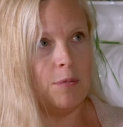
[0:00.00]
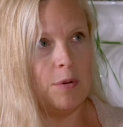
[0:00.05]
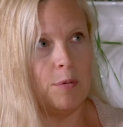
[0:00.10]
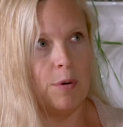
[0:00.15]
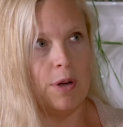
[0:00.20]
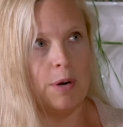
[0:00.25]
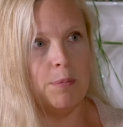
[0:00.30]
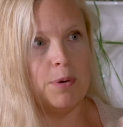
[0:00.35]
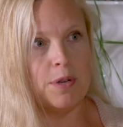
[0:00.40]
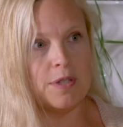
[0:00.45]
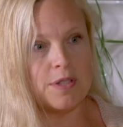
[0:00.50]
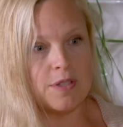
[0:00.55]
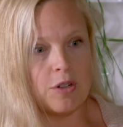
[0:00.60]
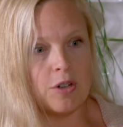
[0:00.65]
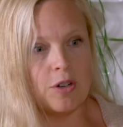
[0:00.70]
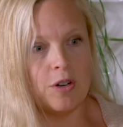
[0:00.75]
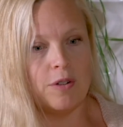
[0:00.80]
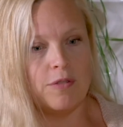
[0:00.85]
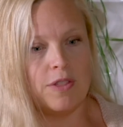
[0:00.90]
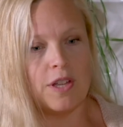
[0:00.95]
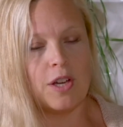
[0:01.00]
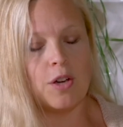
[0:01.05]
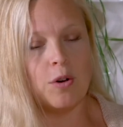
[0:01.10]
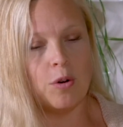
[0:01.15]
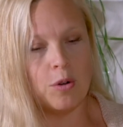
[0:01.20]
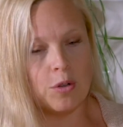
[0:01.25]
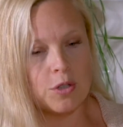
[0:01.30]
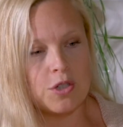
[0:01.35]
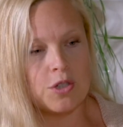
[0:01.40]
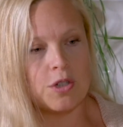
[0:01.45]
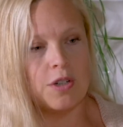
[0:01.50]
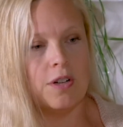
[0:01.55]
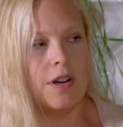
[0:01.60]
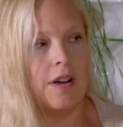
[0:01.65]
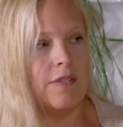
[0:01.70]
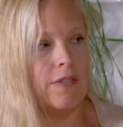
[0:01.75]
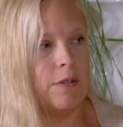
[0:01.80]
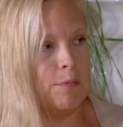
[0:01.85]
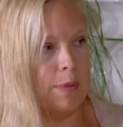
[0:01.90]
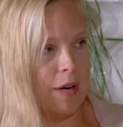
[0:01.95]
We want to preserve the culture
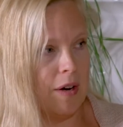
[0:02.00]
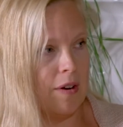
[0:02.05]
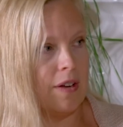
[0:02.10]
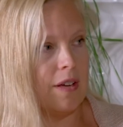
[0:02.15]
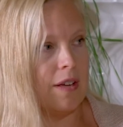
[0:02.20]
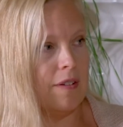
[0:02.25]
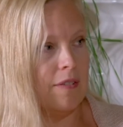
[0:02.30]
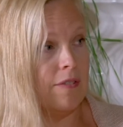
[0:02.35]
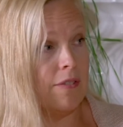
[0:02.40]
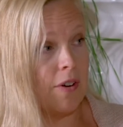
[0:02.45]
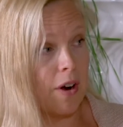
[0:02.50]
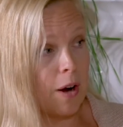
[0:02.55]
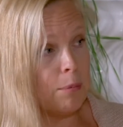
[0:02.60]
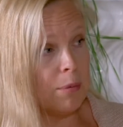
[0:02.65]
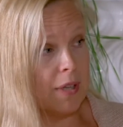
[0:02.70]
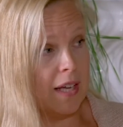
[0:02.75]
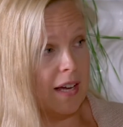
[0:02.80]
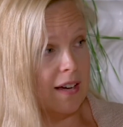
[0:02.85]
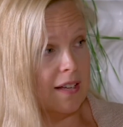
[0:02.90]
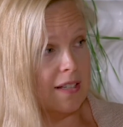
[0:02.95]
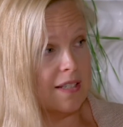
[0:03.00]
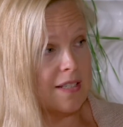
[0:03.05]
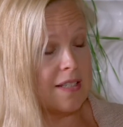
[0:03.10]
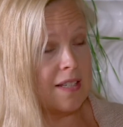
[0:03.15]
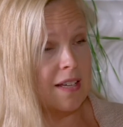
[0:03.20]
of American farmlands.